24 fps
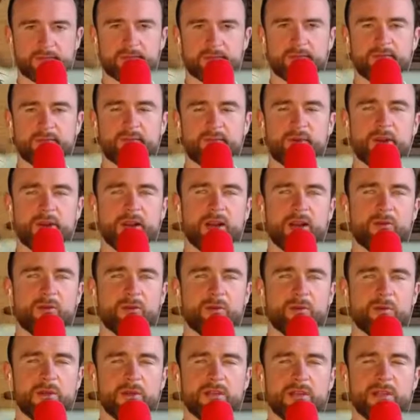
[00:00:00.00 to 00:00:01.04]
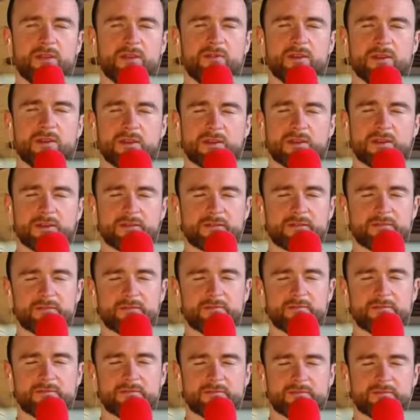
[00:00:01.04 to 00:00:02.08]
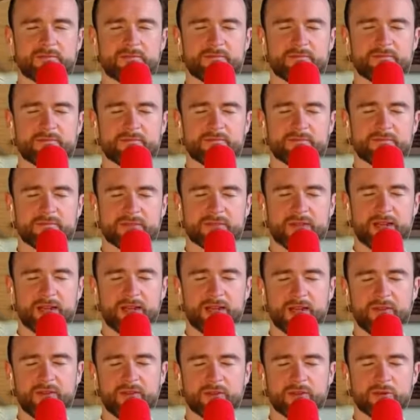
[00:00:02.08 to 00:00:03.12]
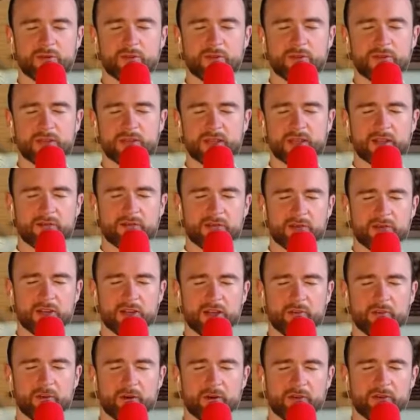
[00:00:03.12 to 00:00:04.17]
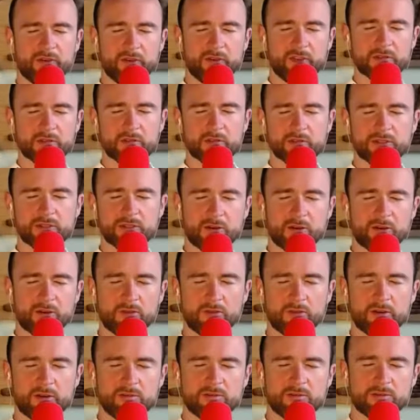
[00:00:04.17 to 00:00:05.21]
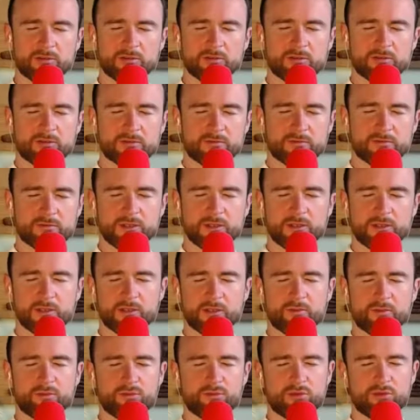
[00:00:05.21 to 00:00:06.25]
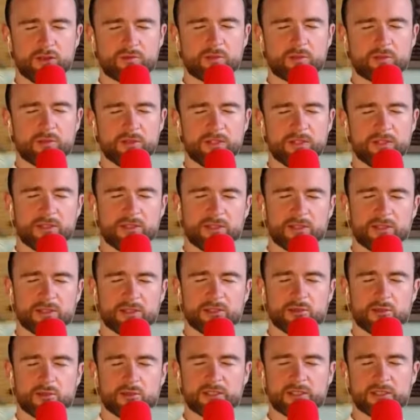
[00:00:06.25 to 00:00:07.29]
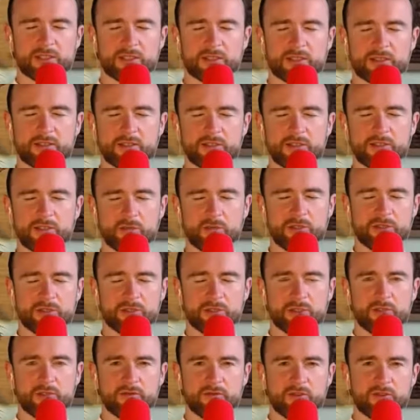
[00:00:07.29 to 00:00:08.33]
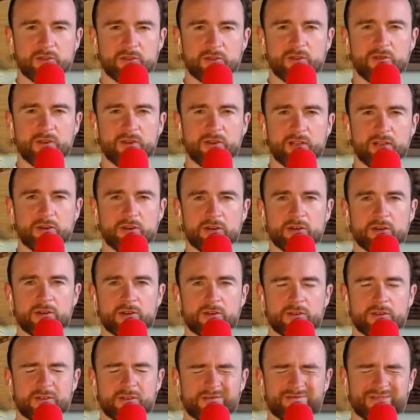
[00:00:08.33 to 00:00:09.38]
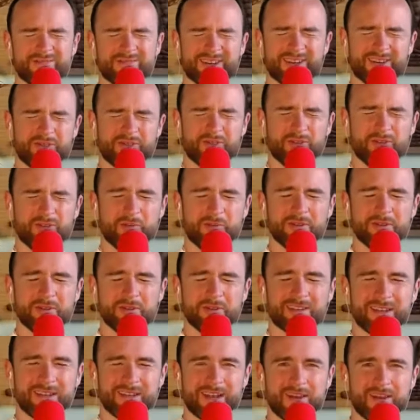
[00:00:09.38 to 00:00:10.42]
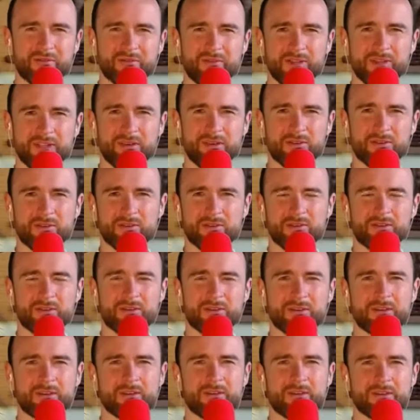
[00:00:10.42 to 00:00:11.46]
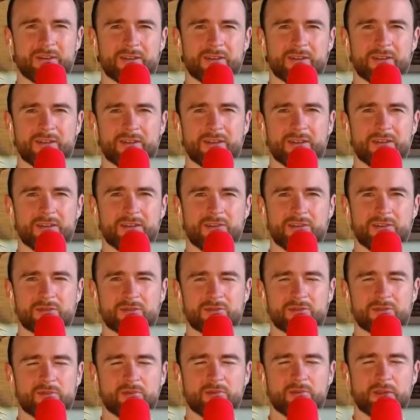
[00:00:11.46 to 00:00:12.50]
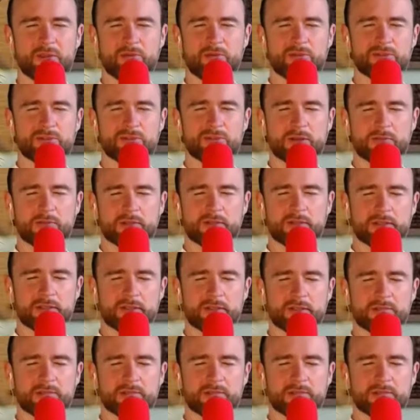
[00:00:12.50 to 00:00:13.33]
But I will be leaving. And if there's one thing I've learned about Facebook's algorithms, probably in the next 20 seconds you'll be served another video. I hope it's a cat video and not some people shouting.